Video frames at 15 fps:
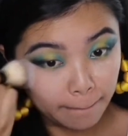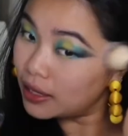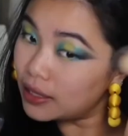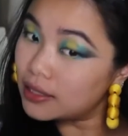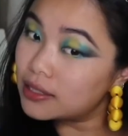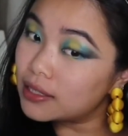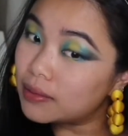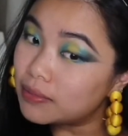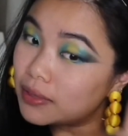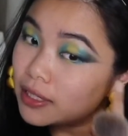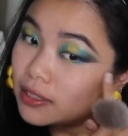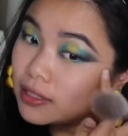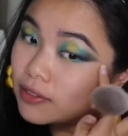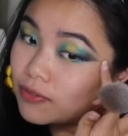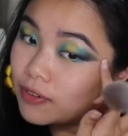It's
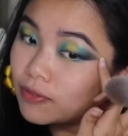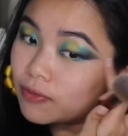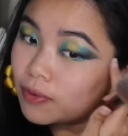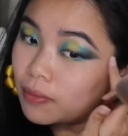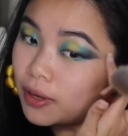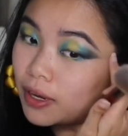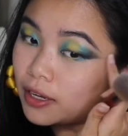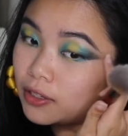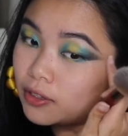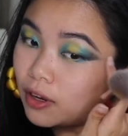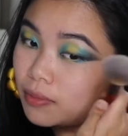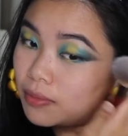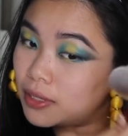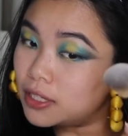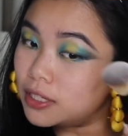something different from what I
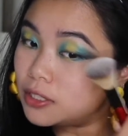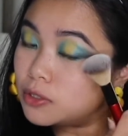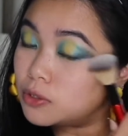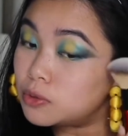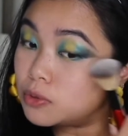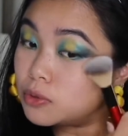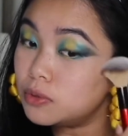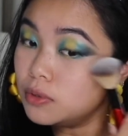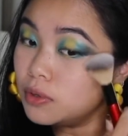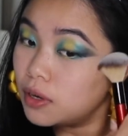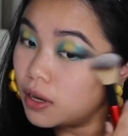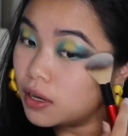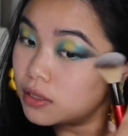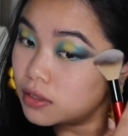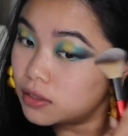normally do,
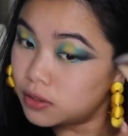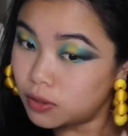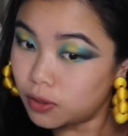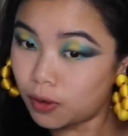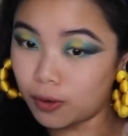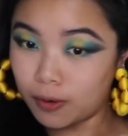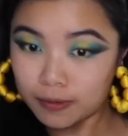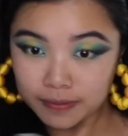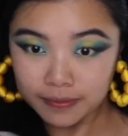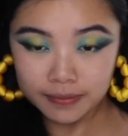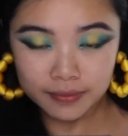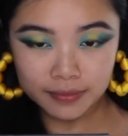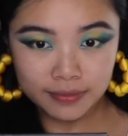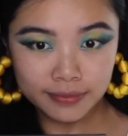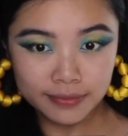so
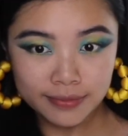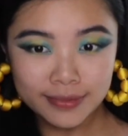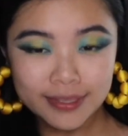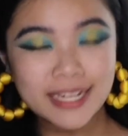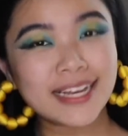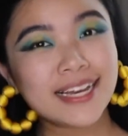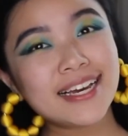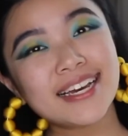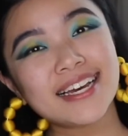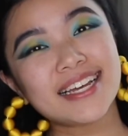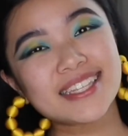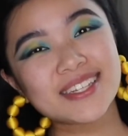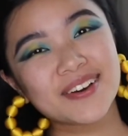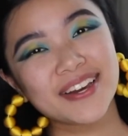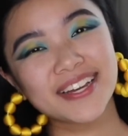
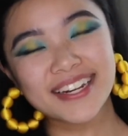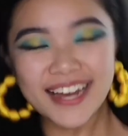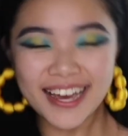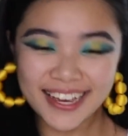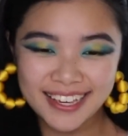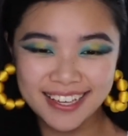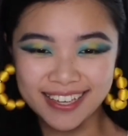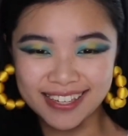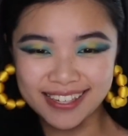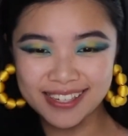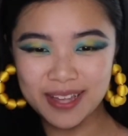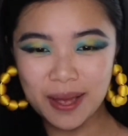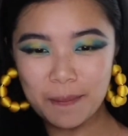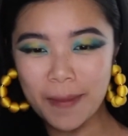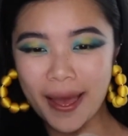it's quite nice,
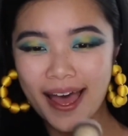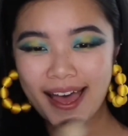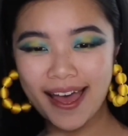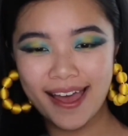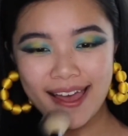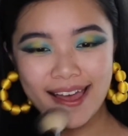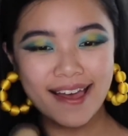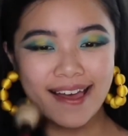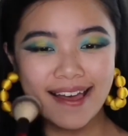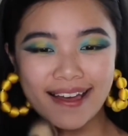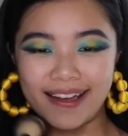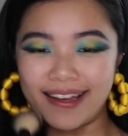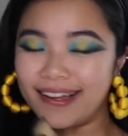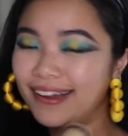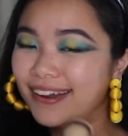not
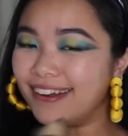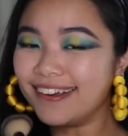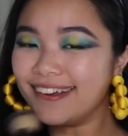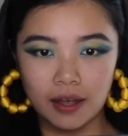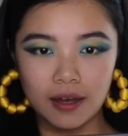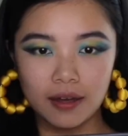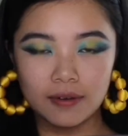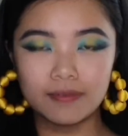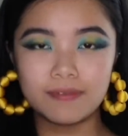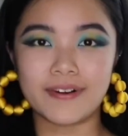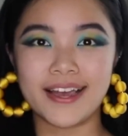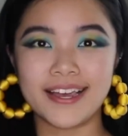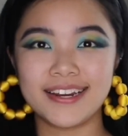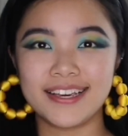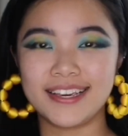bad.
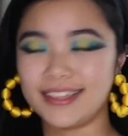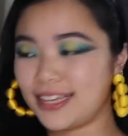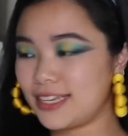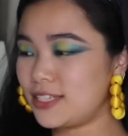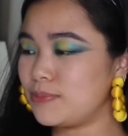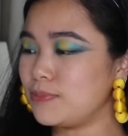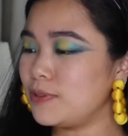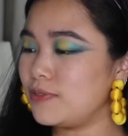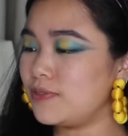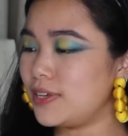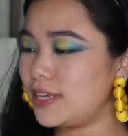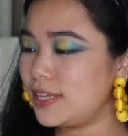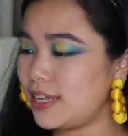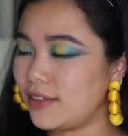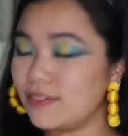Alrighty, let's move
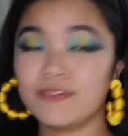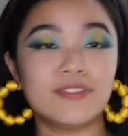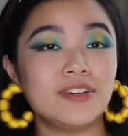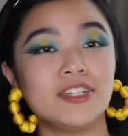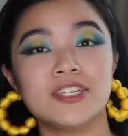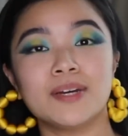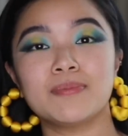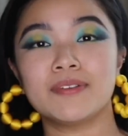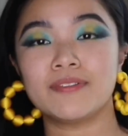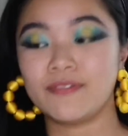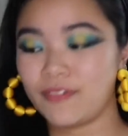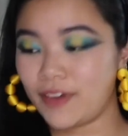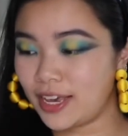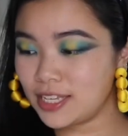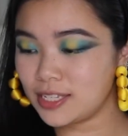in and finish up the
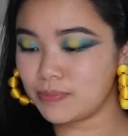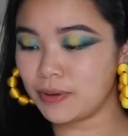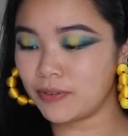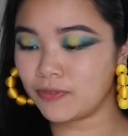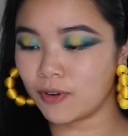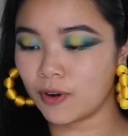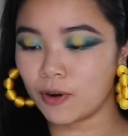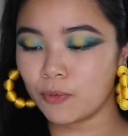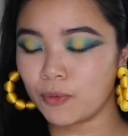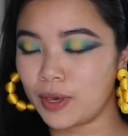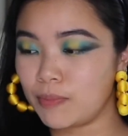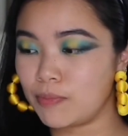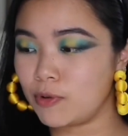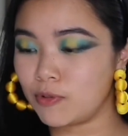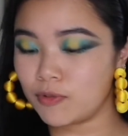face before we
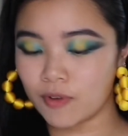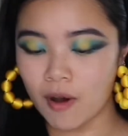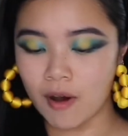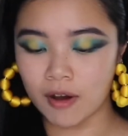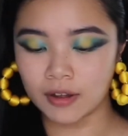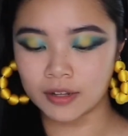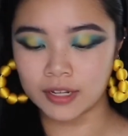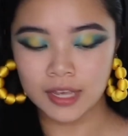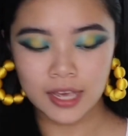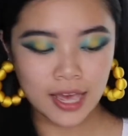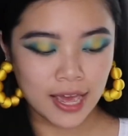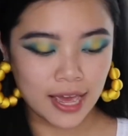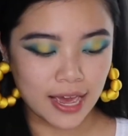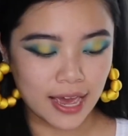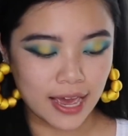move on
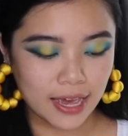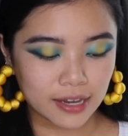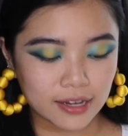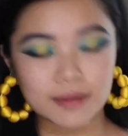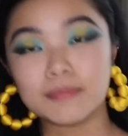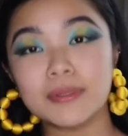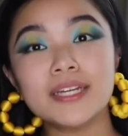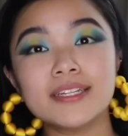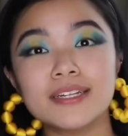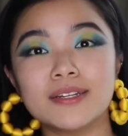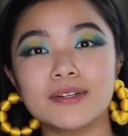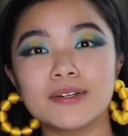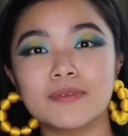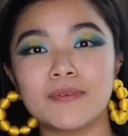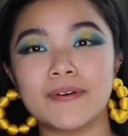and complete the
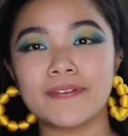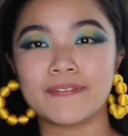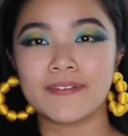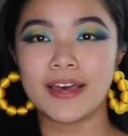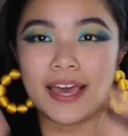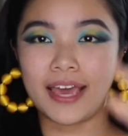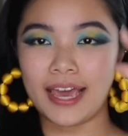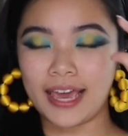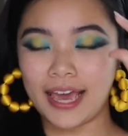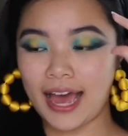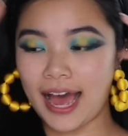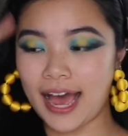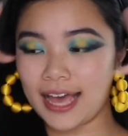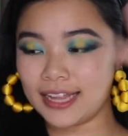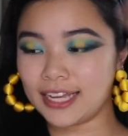look with
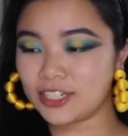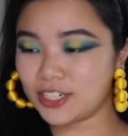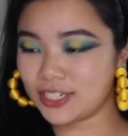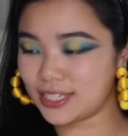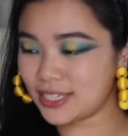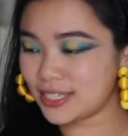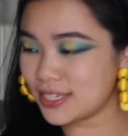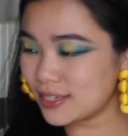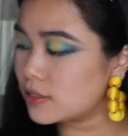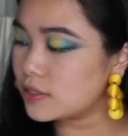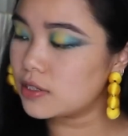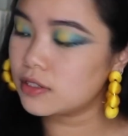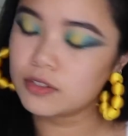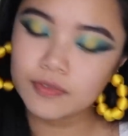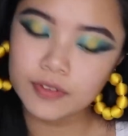eyelashes.
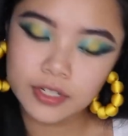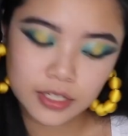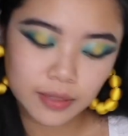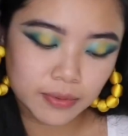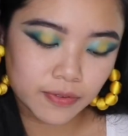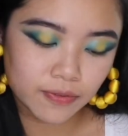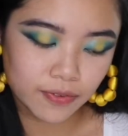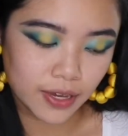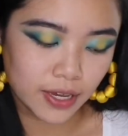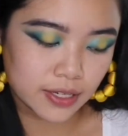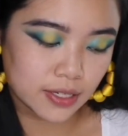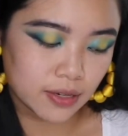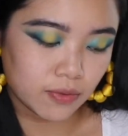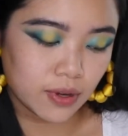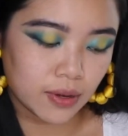So to finish up the
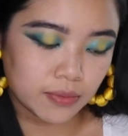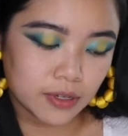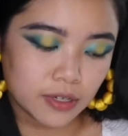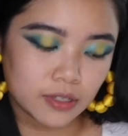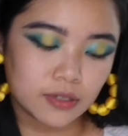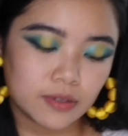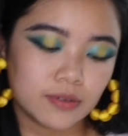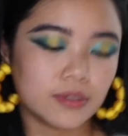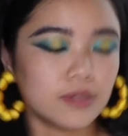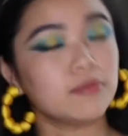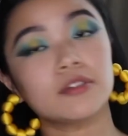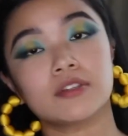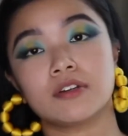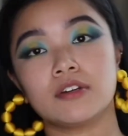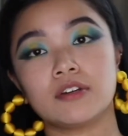face, what I'm gonna do is I'm
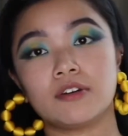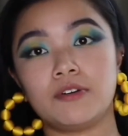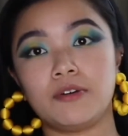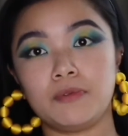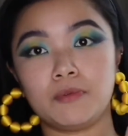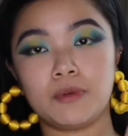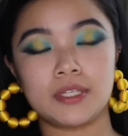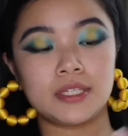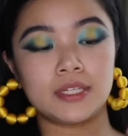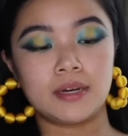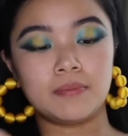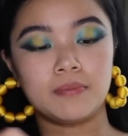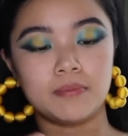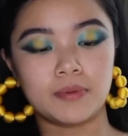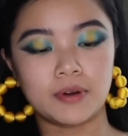just gonna go in with
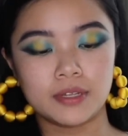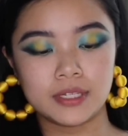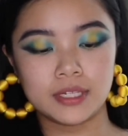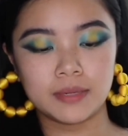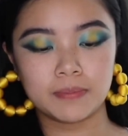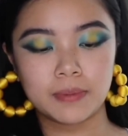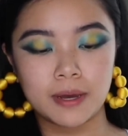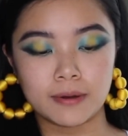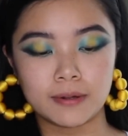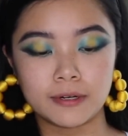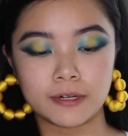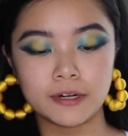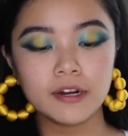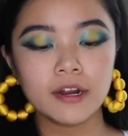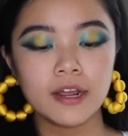some bronzing
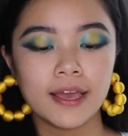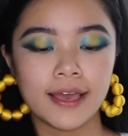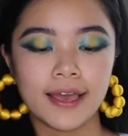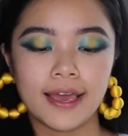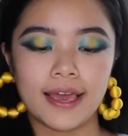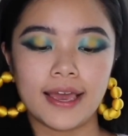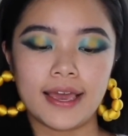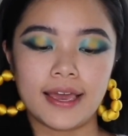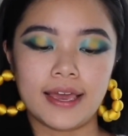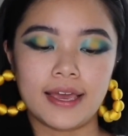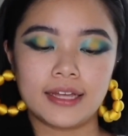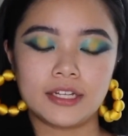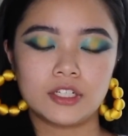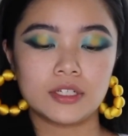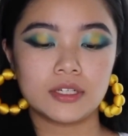powder
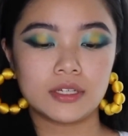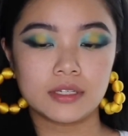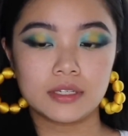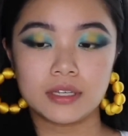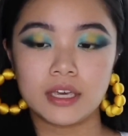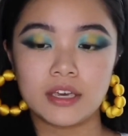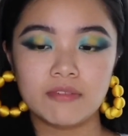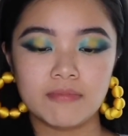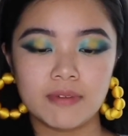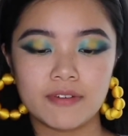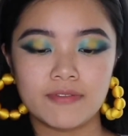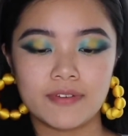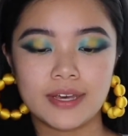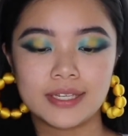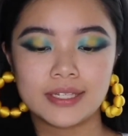and just give my
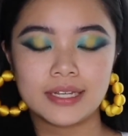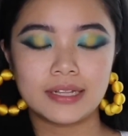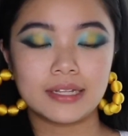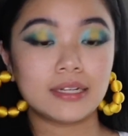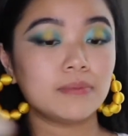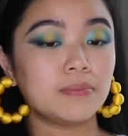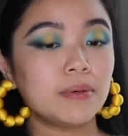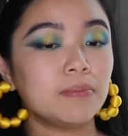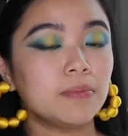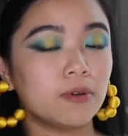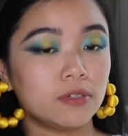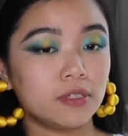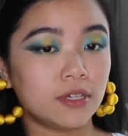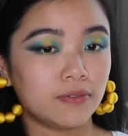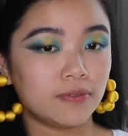face a little bit
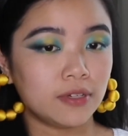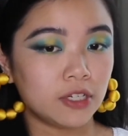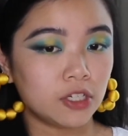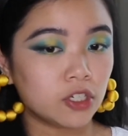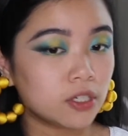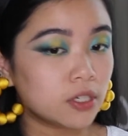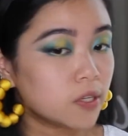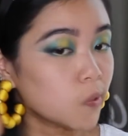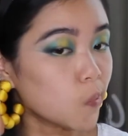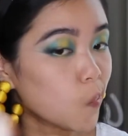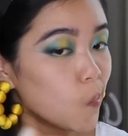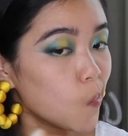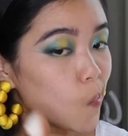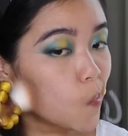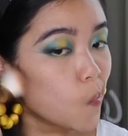more definition.